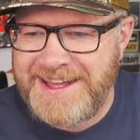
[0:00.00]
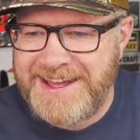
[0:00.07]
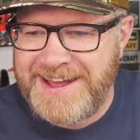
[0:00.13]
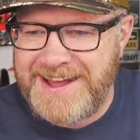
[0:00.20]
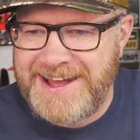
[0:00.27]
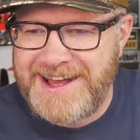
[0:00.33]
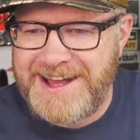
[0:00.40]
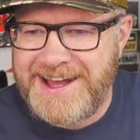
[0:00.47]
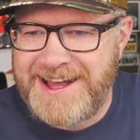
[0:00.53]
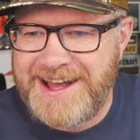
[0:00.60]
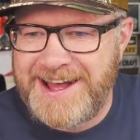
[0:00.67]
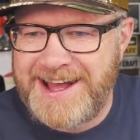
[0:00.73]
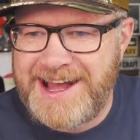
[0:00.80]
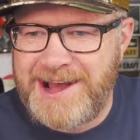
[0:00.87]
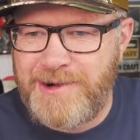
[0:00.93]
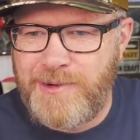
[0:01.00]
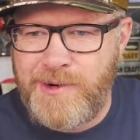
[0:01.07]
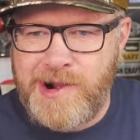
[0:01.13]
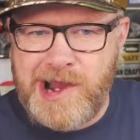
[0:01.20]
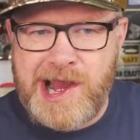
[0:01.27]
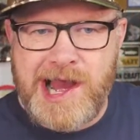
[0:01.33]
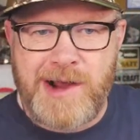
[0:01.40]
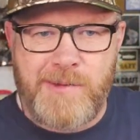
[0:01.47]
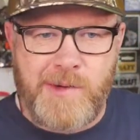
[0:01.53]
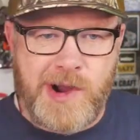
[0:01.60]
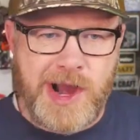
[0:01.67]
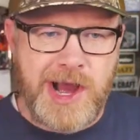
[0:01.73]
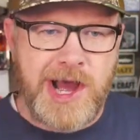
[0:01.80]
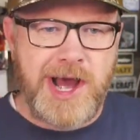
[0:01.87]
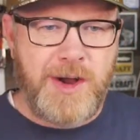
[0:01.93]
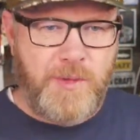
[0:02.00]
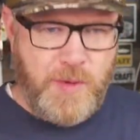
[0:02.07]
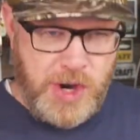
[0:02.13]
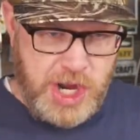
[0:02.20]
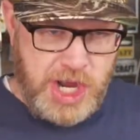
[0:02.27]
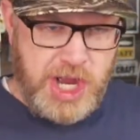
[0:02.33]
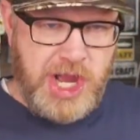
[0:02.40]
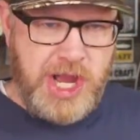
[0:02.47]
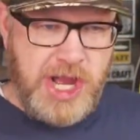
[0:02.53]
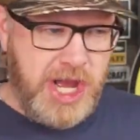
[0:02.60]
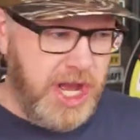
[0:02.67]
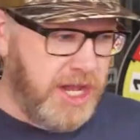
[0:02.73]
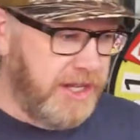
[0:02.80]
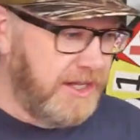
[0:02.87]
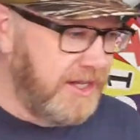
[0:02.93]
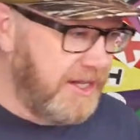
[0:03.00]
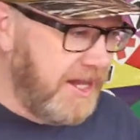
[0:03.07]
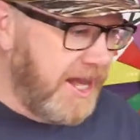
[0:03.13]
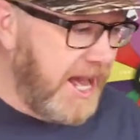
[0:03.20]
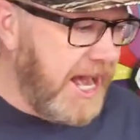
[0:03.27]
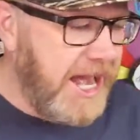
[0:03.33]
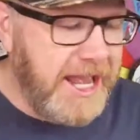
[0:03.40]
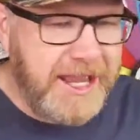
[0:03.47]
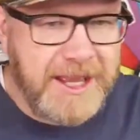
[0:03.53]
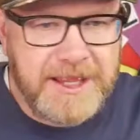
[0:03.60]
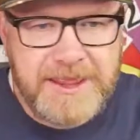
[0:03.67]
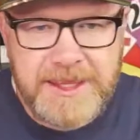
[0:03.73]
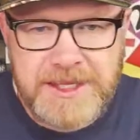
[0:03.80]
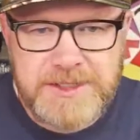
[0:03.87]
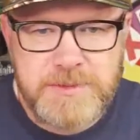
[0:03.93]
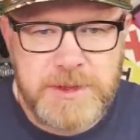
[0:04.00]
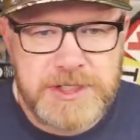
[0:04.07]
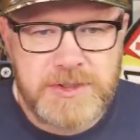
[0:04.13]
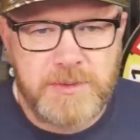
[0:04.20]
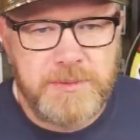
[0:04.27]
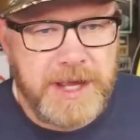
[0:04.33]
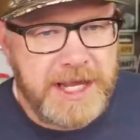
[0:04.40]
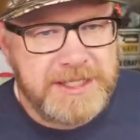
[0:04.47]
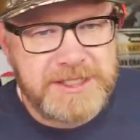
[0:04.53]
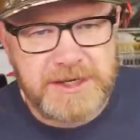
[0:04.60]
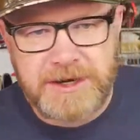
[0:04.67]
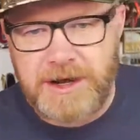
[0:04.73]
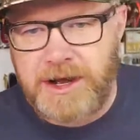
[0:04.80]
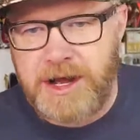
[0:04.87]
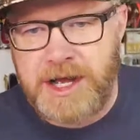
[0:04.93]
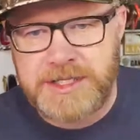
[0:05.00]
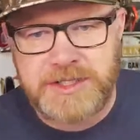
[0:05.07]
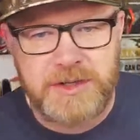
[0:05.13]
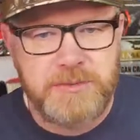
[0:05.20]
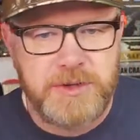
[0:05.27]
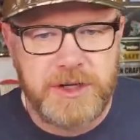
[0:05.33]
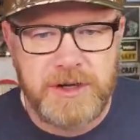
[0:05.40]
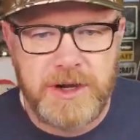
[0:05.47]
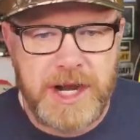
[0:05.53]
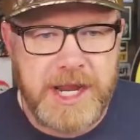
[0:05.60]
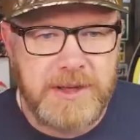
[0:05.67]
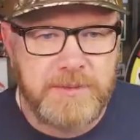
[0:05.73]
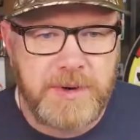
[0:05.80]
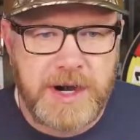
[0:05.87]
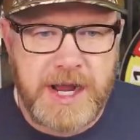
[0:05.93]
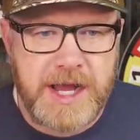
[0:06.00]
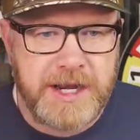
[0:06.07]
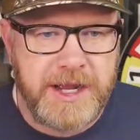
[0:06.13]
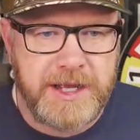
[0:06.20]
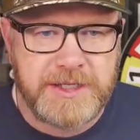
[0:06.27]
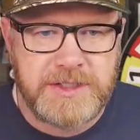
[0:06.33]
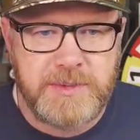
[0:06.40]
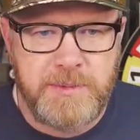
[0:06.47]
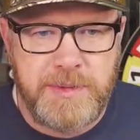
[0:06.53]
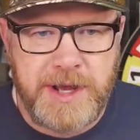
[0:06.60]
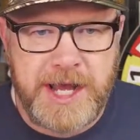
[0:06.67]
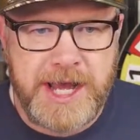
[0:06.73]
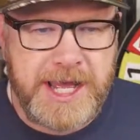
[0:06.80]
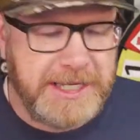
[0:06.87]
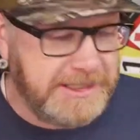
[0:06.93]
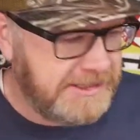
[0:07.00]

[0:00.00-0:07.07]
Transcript: wah wah wah hey these missile baits are awesome they're great products but